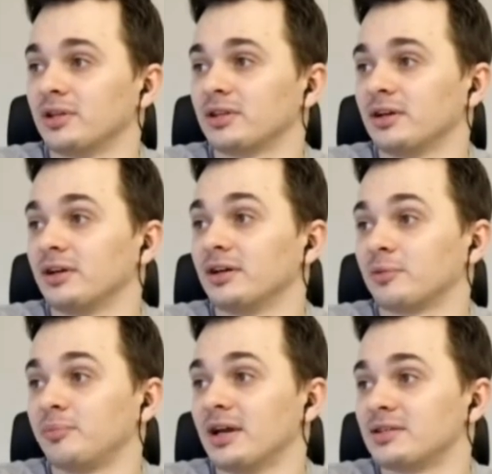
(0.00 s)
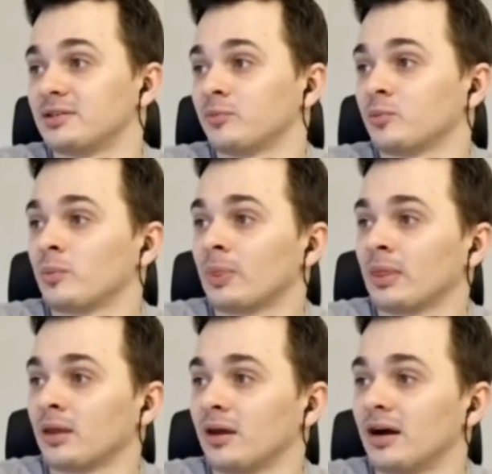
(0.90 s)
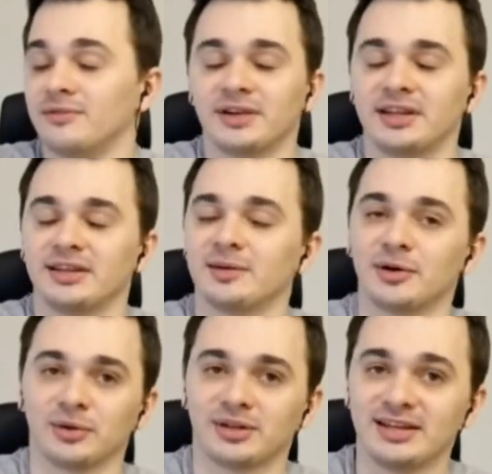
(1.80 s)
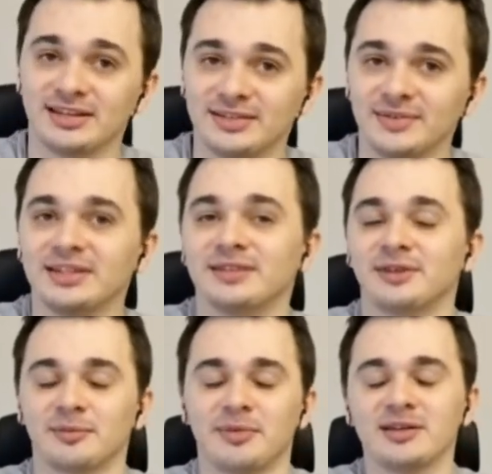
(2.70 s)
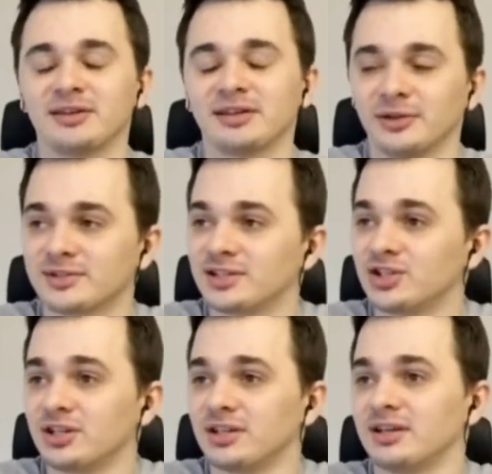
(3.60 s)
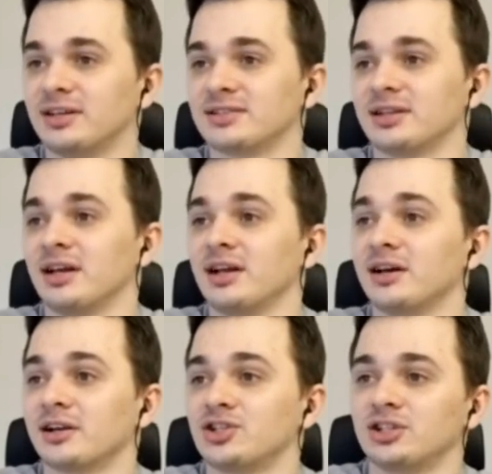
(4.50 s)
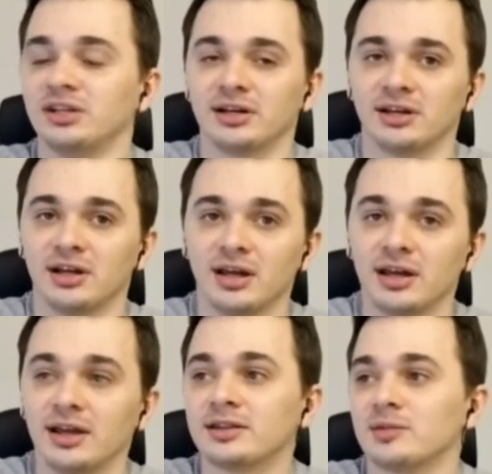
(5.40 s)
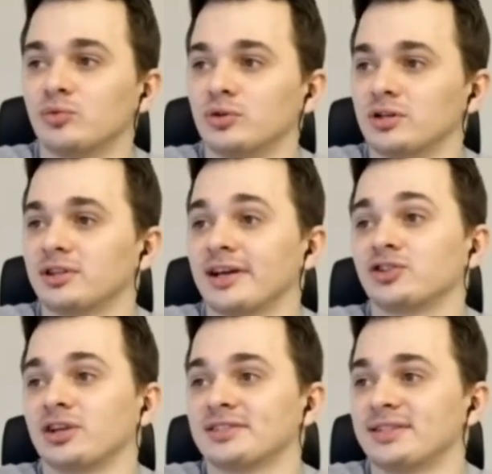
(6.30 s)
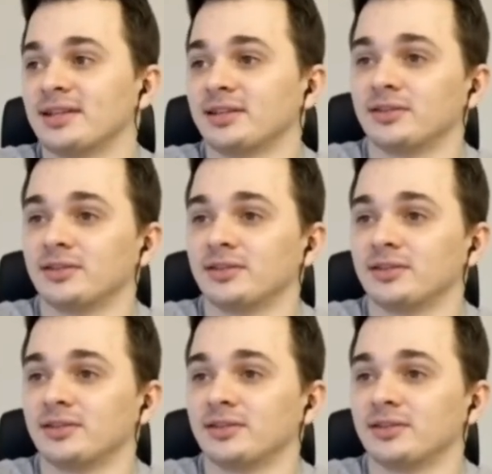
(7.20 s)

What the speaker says: argument R4 will accept, R5 will accept the value from R4.